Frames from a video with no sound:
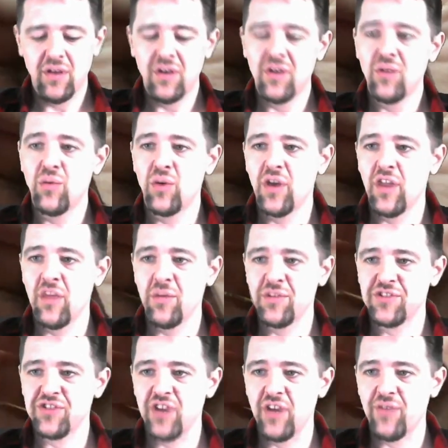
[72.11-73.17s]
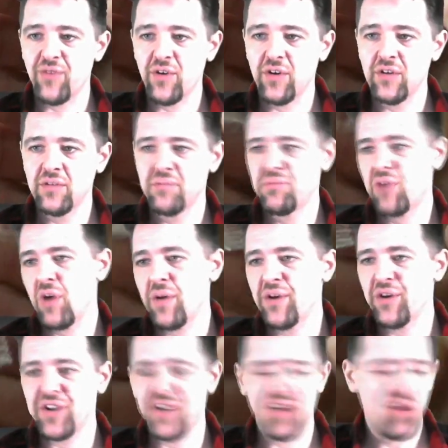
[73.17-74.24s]
One of them is Slifer. Probably don't
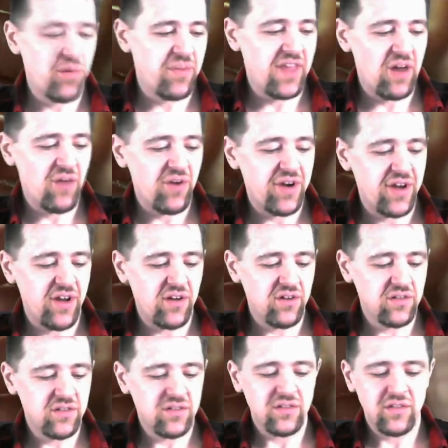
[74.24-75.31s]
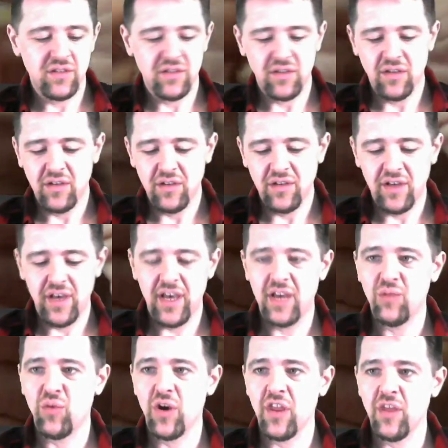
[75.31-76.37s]
need to open that right now. And
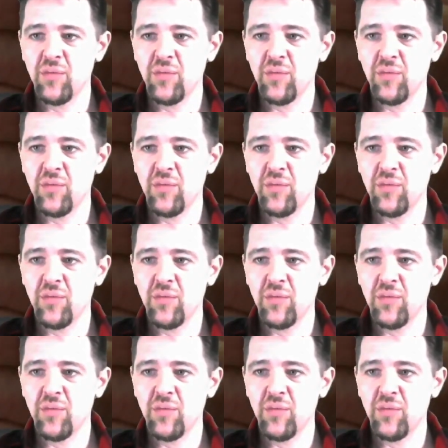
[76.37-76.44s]
one of them is